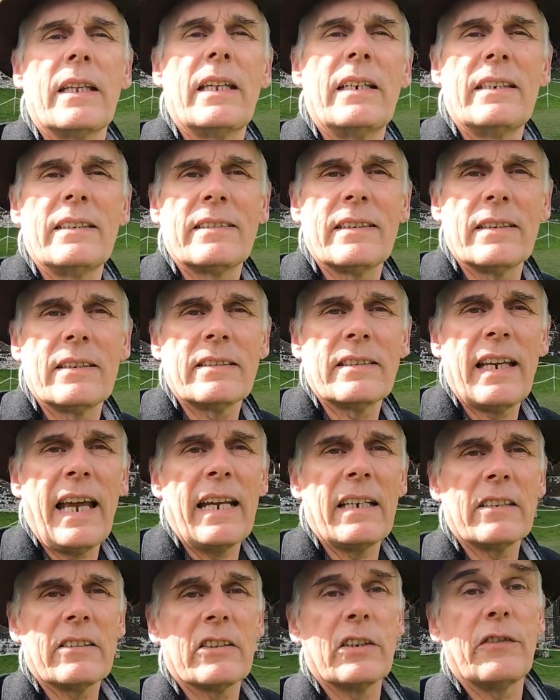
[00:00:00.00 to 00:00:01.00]
there is a
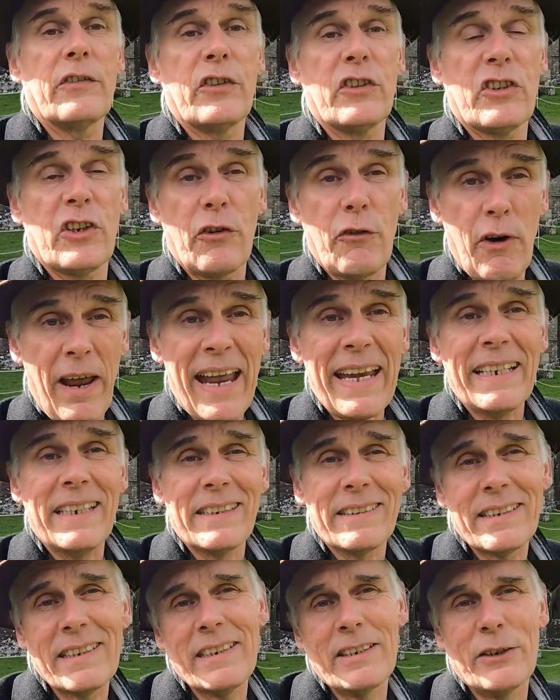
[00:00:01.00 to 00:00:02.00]
sense of
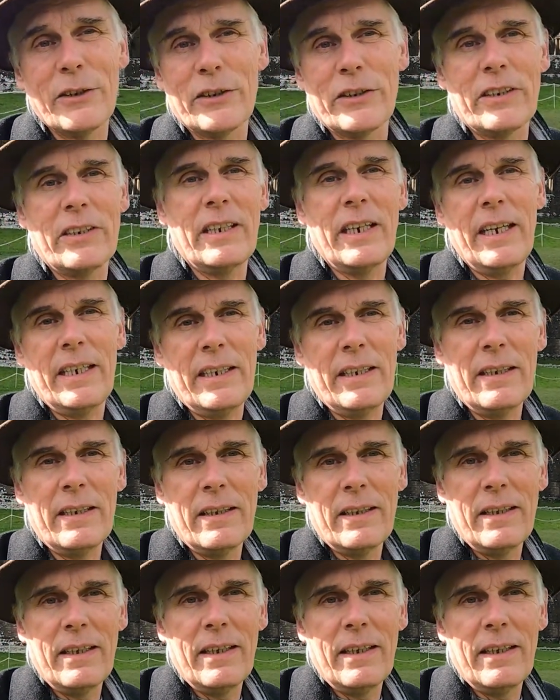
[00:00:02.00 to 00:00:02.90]
serenity here today.